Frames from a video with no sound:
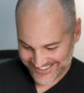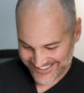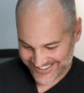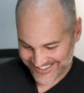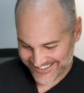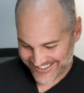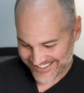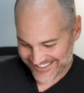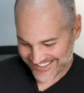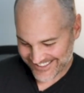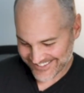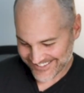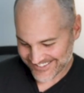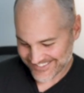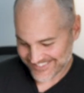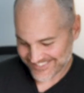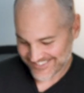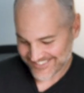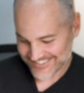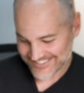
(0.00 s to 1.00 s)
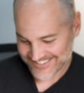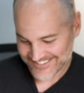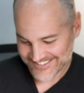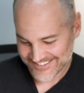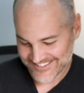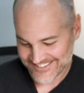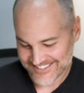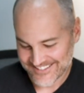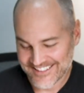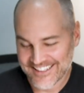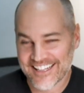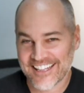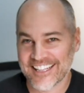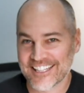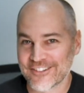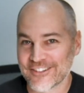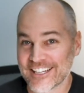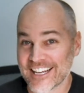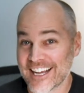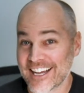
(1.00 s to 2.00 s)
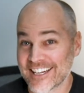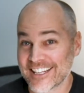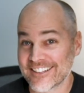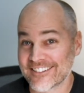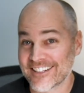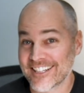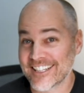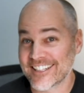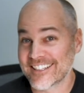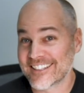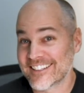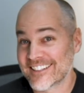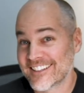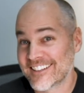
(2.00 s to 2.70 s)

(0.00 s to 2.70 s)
All right, I think we got it, right?